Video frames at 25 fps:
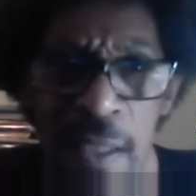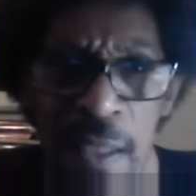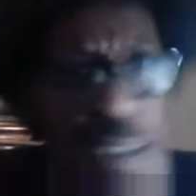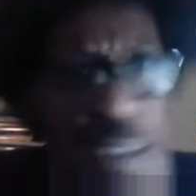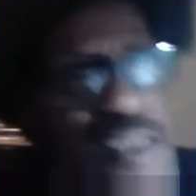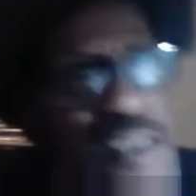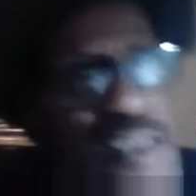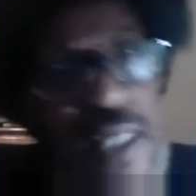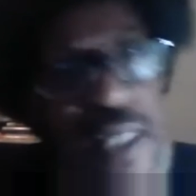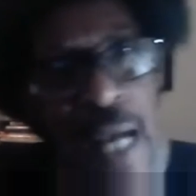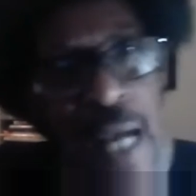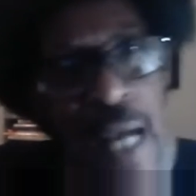
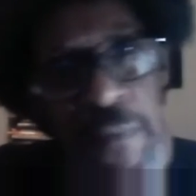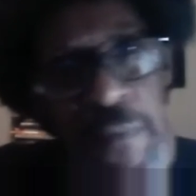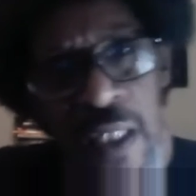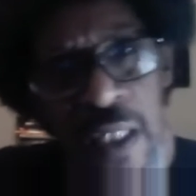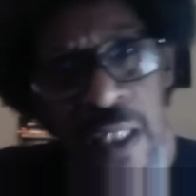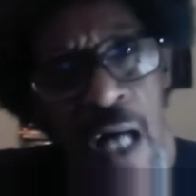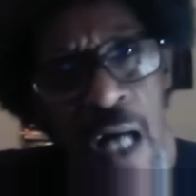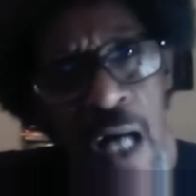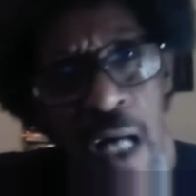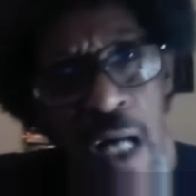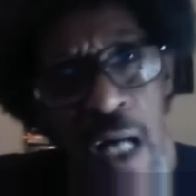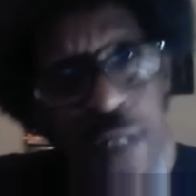This is happening
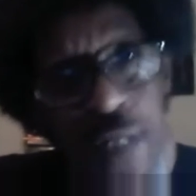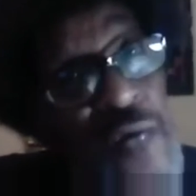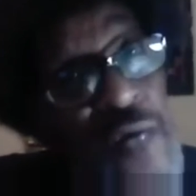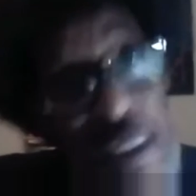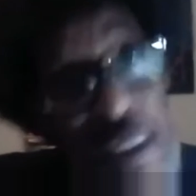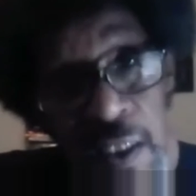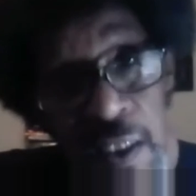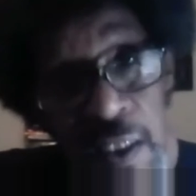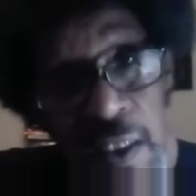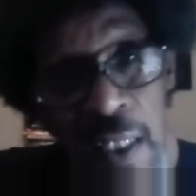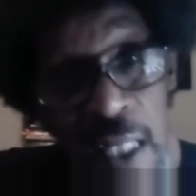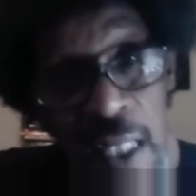all across
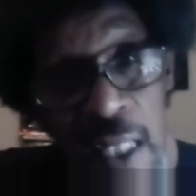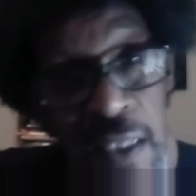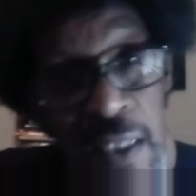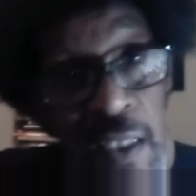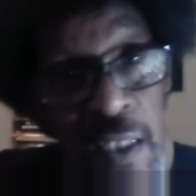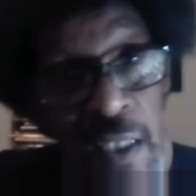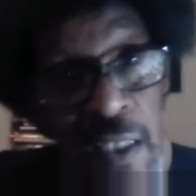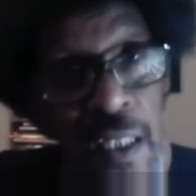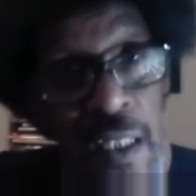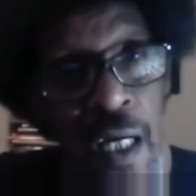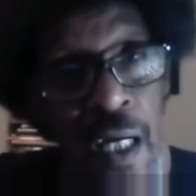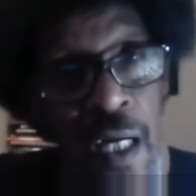the
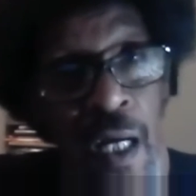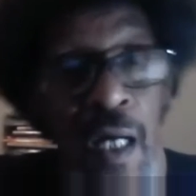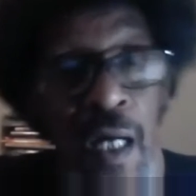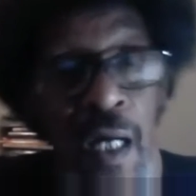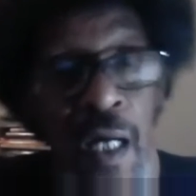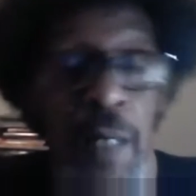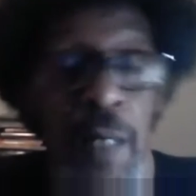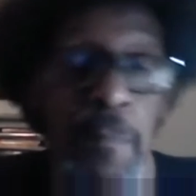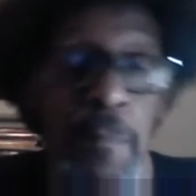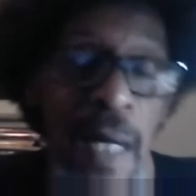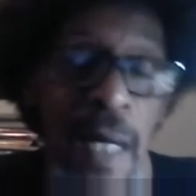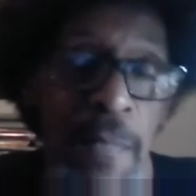nation.
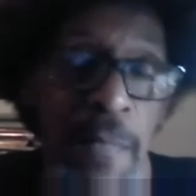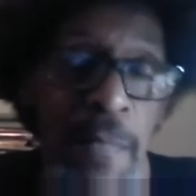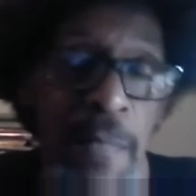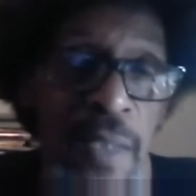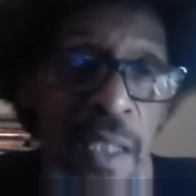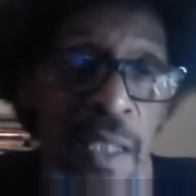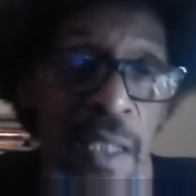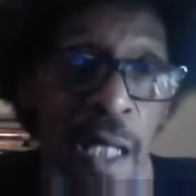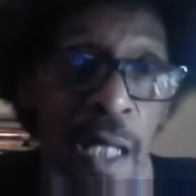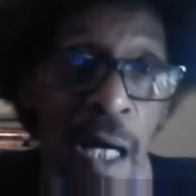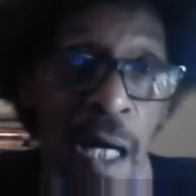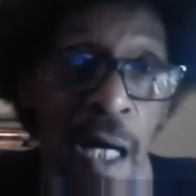
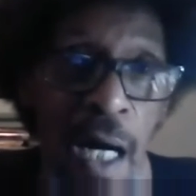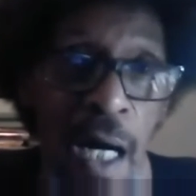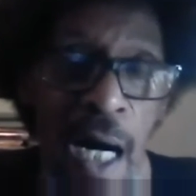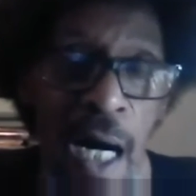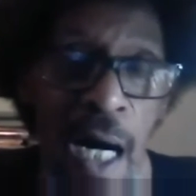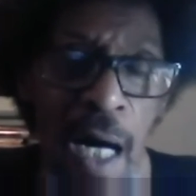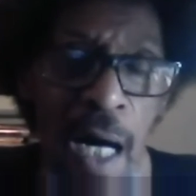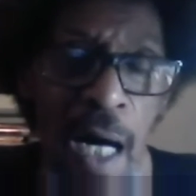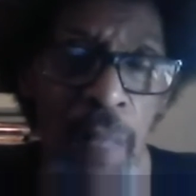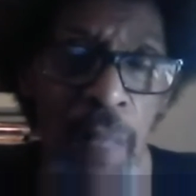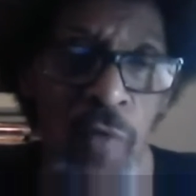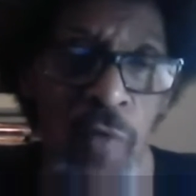Maybe
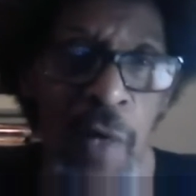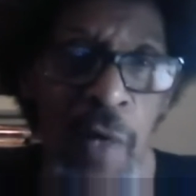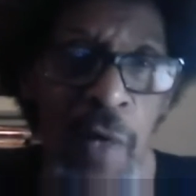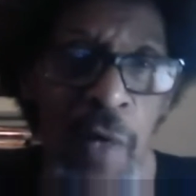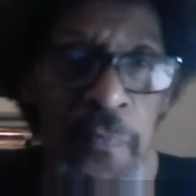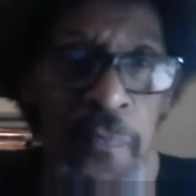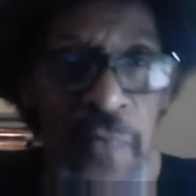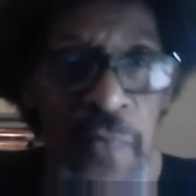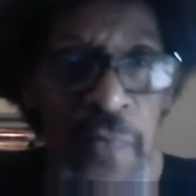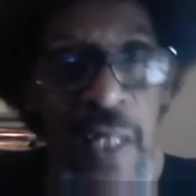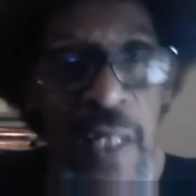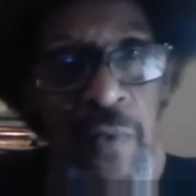more
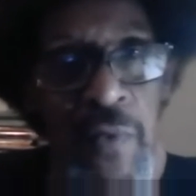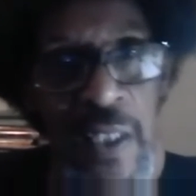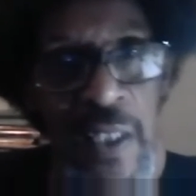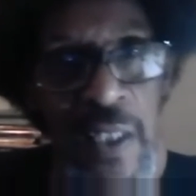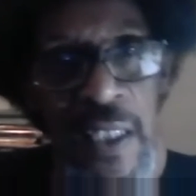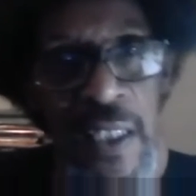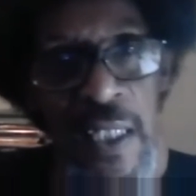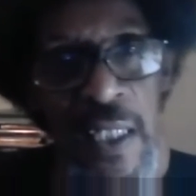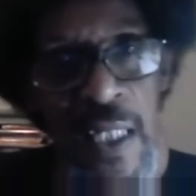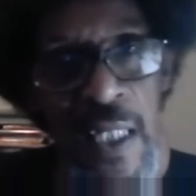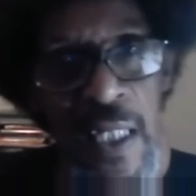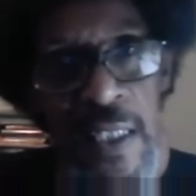
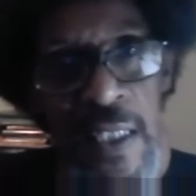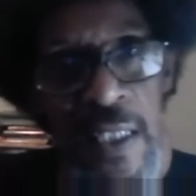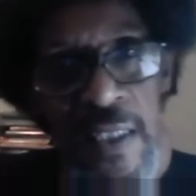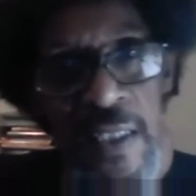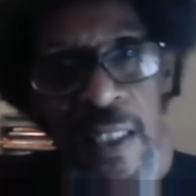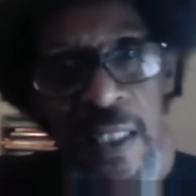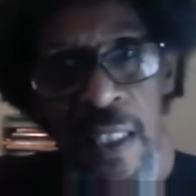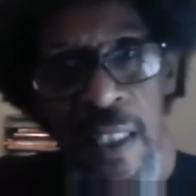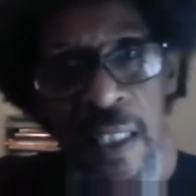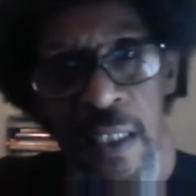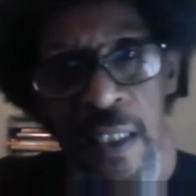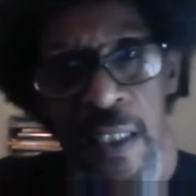frequently in a
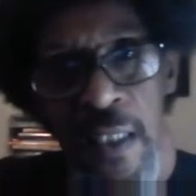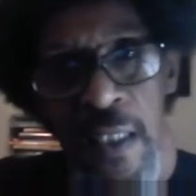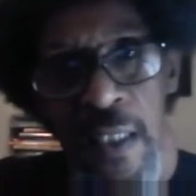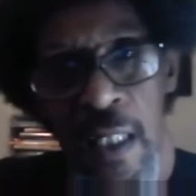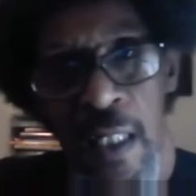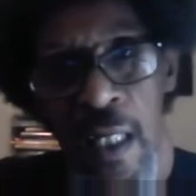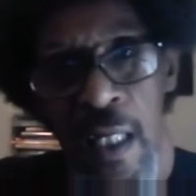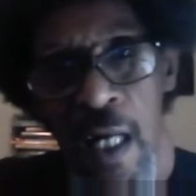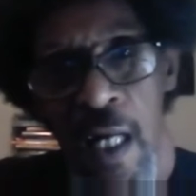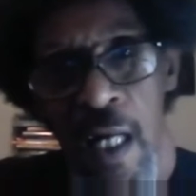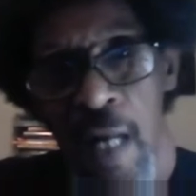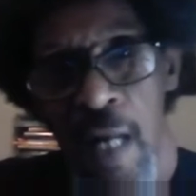city
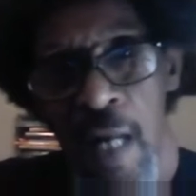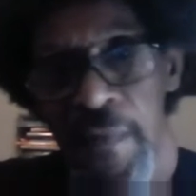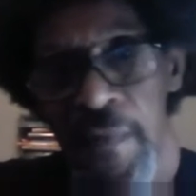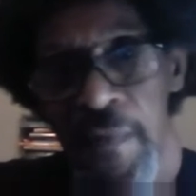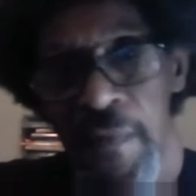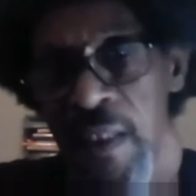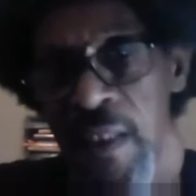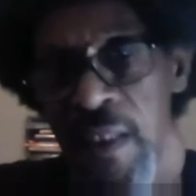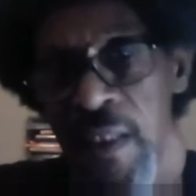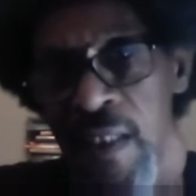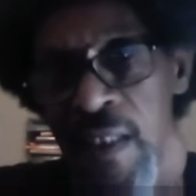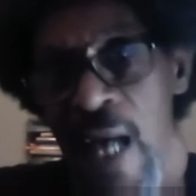of
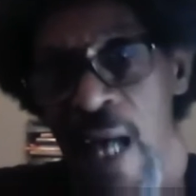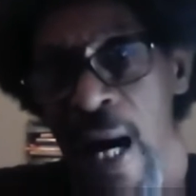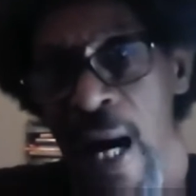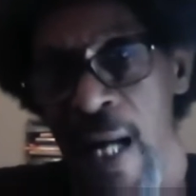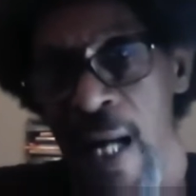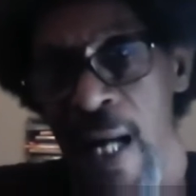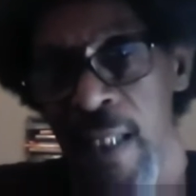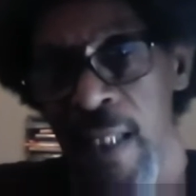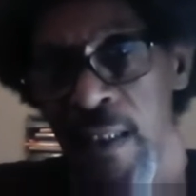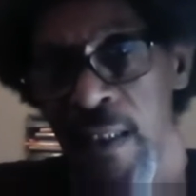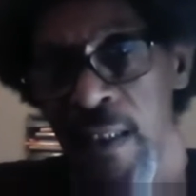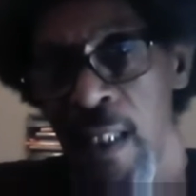this
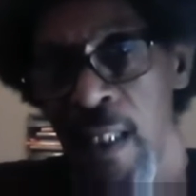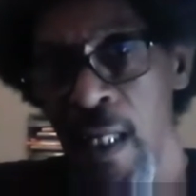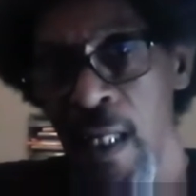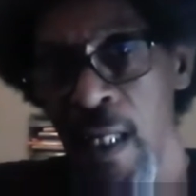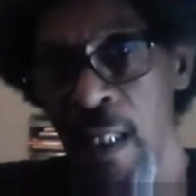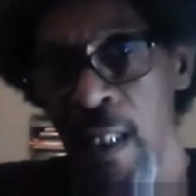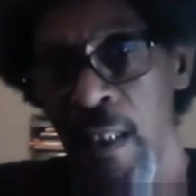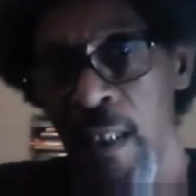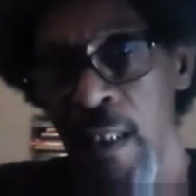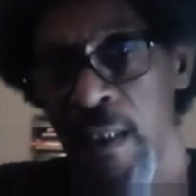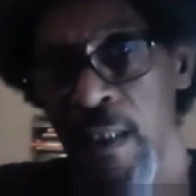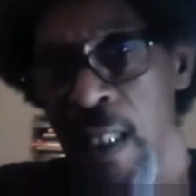size
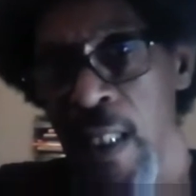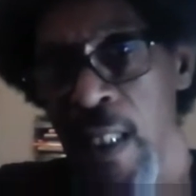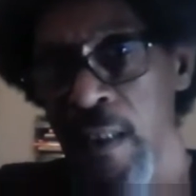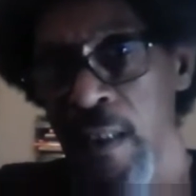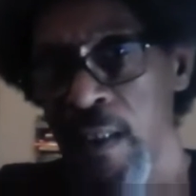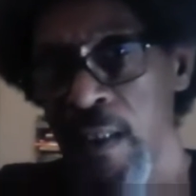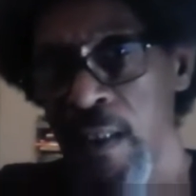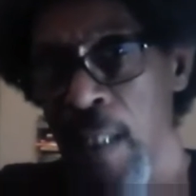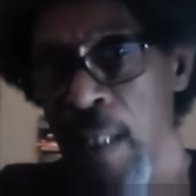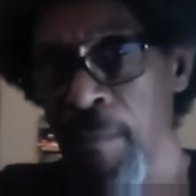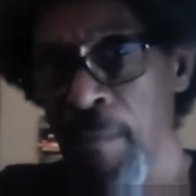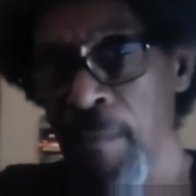than
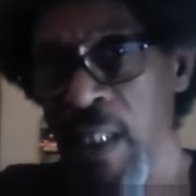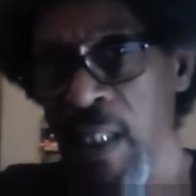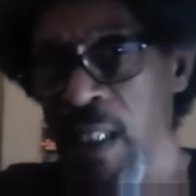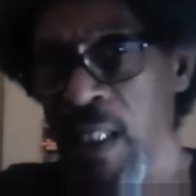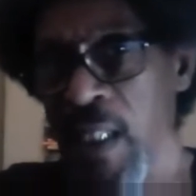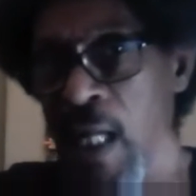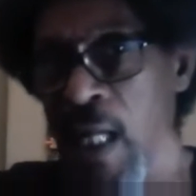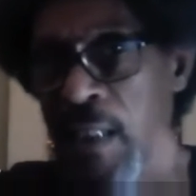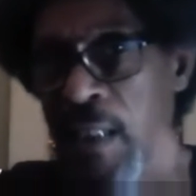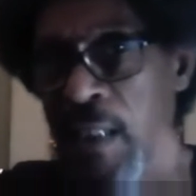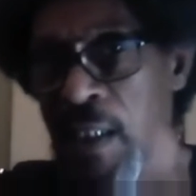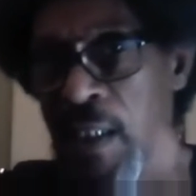many
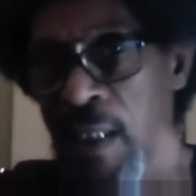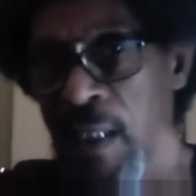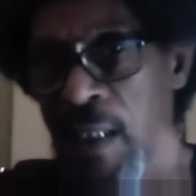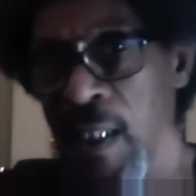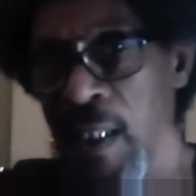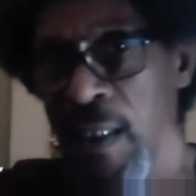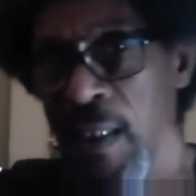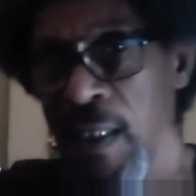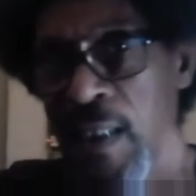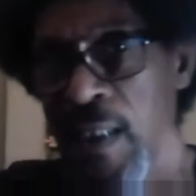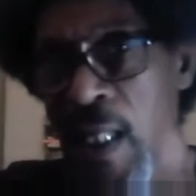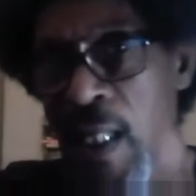other
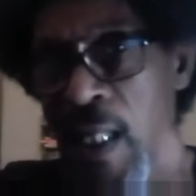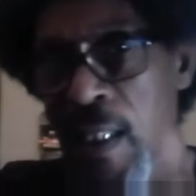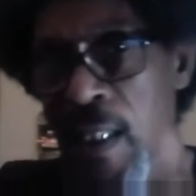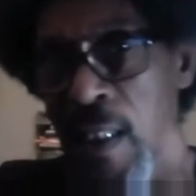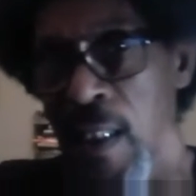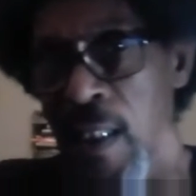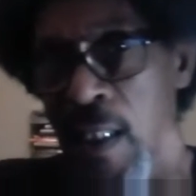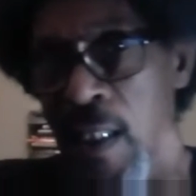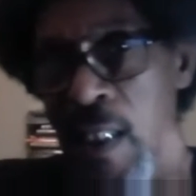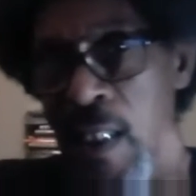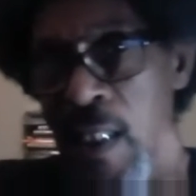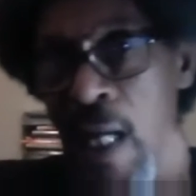cities that are
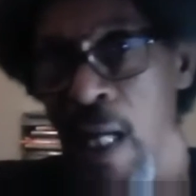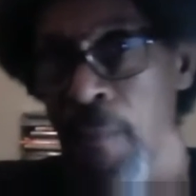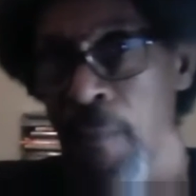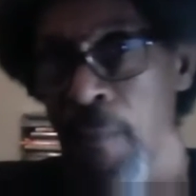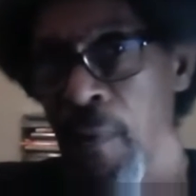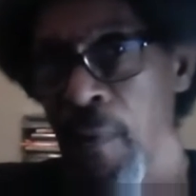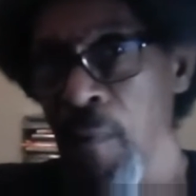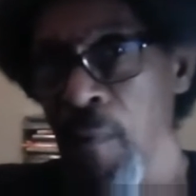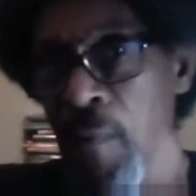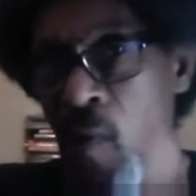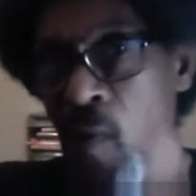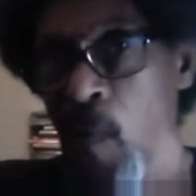
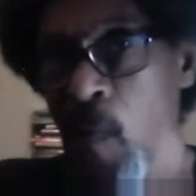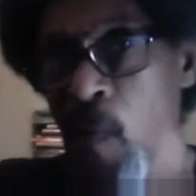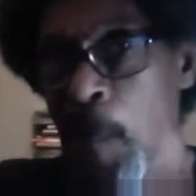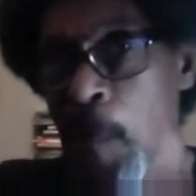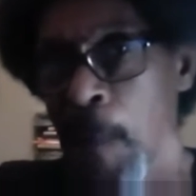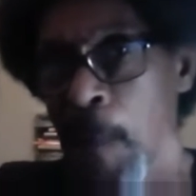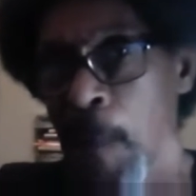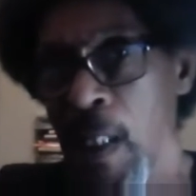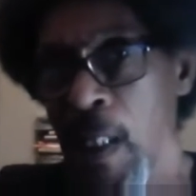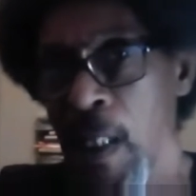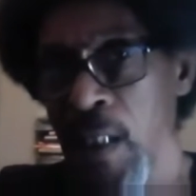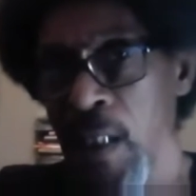comparable
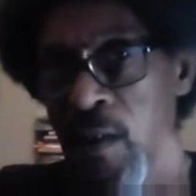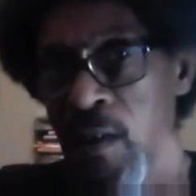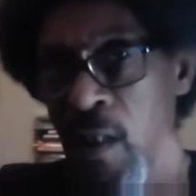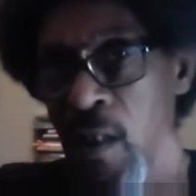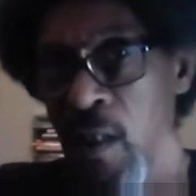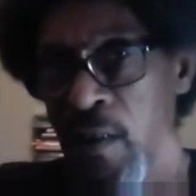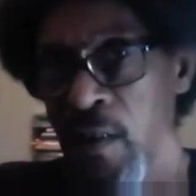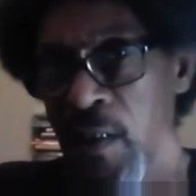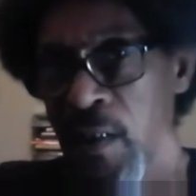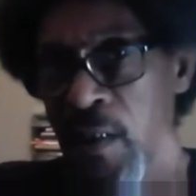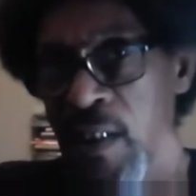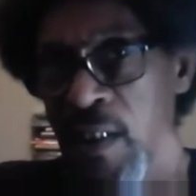in
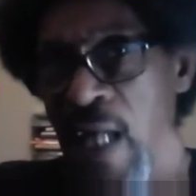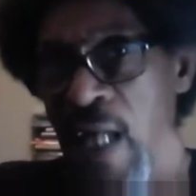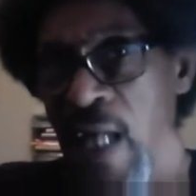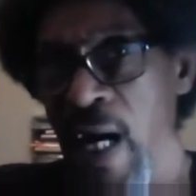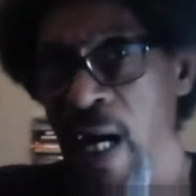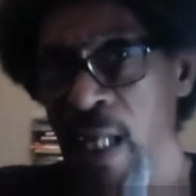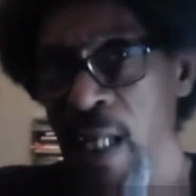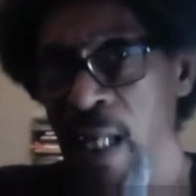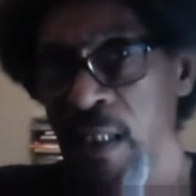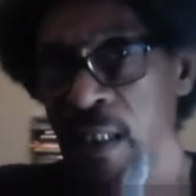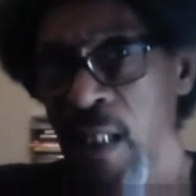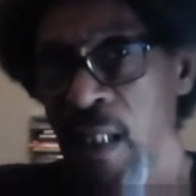terms of
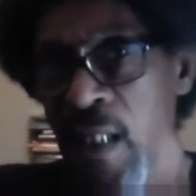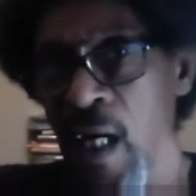size.